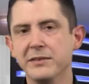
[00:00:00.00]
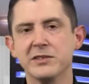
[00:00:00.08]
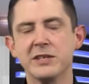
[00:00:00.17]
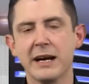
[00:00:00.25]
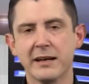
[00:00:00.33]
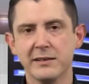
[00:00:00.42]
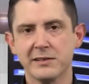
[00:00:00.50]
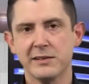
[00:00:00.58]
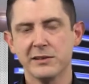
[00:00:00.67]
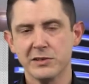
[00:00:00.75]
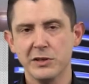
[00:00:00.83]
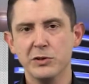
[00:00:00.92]
seconds
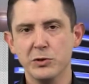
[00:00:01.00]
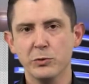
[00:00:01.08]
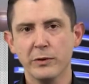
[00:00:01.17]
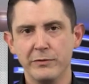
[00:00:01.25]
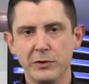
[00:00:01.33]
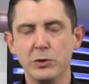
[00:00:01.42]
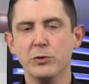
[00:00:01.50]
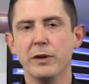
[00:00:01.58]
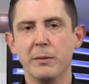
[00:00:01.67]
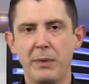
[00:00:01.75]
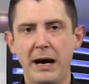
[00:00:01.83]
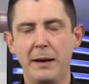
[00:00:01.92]
there's a new review
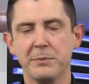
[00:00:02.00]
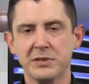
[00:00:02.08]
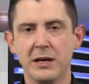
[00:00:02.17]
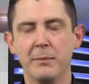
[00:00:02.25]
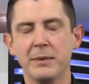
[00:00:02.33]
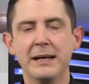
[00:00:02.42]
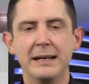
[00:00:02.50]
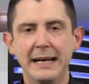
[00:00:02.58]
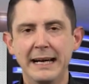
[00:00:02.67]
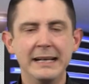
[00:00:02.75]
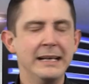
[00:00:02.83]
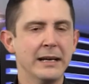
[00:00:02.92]
that pops up.
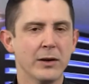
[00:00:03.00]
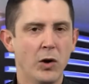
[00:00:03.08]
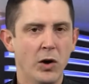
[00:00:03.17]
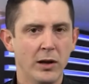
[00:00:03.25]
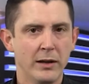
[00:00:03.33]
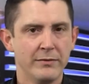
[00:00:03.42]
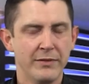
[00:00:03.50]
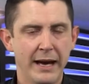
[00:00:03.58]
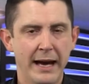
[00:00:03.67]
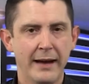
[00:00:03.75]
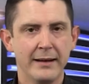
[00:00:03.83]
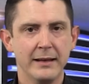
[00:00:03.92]
Any and all of
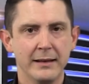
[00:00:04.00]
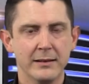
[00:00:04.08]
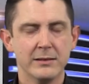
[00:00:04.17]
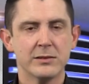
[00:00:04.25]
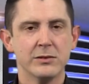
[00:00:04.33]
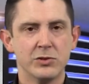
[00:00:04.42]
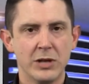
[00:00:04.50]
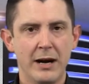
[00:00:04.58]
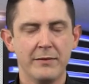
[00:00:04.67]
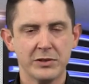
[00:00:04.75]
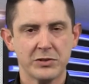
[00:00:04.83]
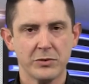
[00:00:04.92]
that is
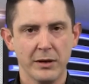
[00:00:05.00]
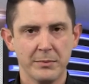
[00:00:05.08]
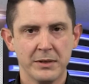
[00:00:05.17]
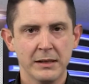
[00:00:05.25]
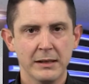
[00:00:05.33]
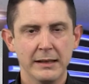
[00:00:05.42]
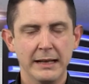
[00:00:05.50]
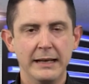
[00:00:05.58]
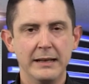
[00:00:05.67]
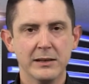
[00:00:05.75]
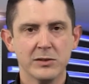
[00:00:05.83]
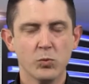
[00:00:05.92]
JavaScript. It
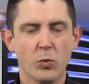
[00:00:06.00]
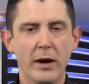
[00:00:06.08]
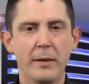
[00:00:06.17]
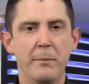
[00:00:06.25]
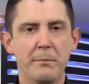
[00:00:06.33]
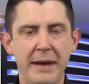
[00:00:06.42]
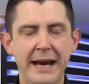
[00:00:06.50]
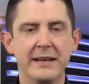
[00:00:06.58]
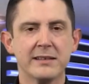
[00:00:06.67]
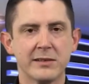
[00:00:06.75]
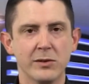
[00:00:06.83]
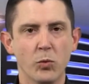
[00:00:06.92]
is what
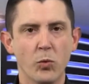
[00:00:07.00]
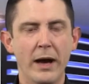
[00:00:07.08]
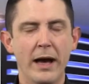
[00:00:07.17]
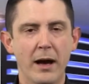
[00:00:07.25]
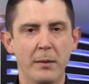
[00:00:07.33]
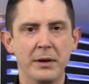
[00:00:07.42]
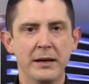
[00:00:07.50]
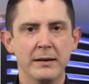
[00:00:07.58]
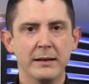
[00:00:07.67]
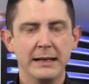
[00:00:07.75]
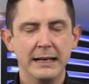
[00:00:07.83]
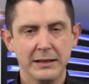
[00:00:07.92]
makes the web
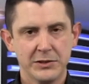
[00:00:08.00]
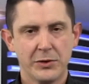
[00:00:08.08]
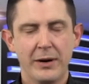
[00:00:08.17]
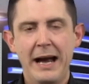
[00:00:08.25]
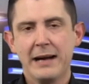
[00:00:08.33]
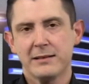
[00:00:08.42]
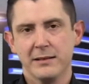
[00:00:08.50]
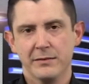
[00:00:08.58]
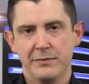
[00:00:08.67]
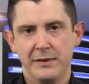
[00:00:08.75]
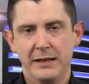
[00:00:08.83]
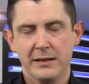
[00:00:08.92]

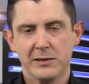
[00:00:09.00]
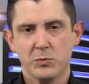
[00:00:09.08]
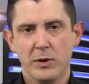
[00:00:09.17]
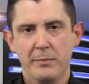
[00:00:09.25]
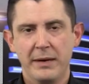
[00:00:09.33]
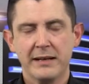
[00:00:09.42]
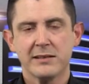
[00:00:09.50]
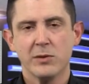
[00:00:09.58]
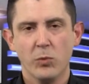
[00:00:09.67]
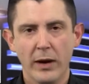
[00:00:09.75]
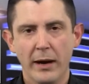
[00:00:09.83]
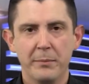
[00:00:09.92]
interactive. It is what makes the
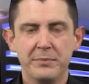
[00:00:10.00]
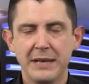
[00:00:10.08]
web